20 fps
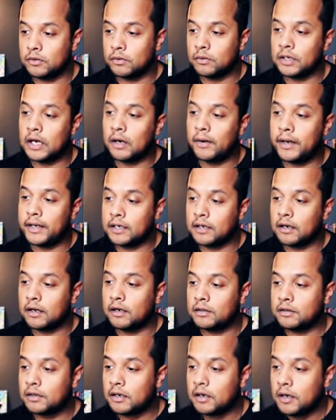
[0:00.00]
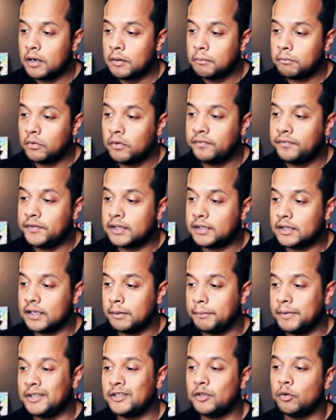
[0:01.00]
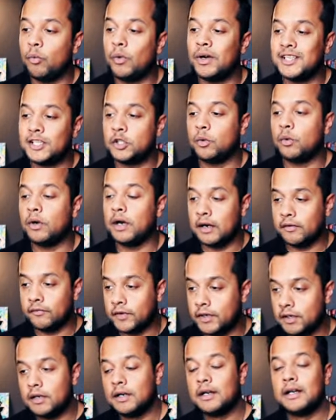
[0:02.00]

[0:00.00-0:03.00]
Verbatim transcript: So now I cannot move this image whatsoever.